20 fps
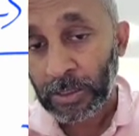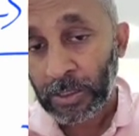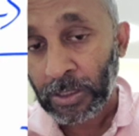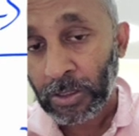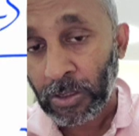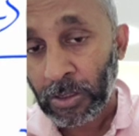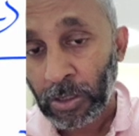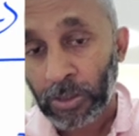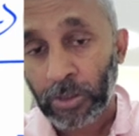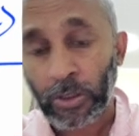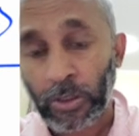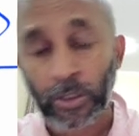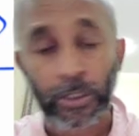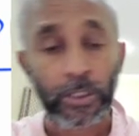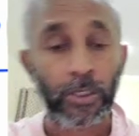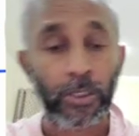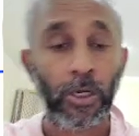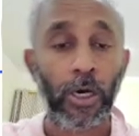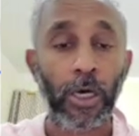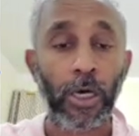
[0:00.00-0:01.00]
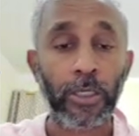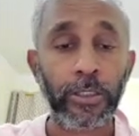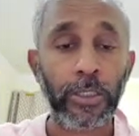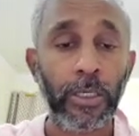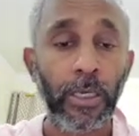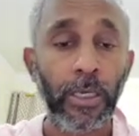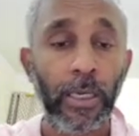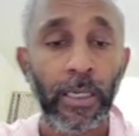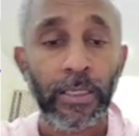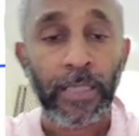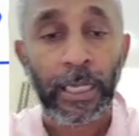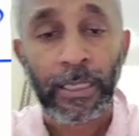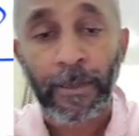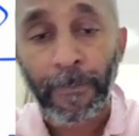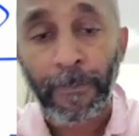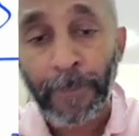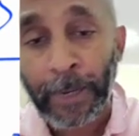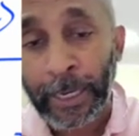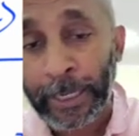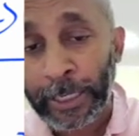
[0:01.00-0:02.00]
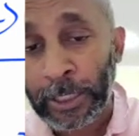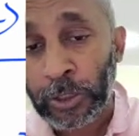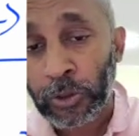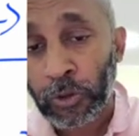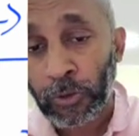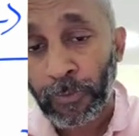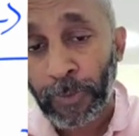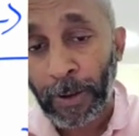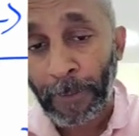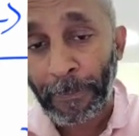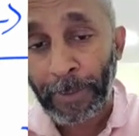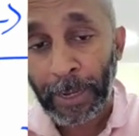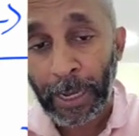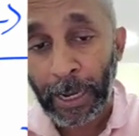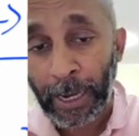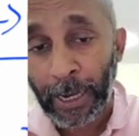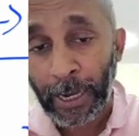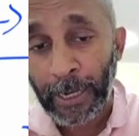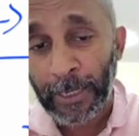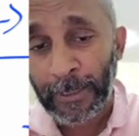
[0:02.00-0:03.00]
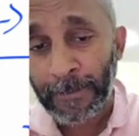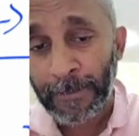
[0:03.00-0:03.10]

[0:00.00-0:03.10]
Control is lost, then the parent should prepare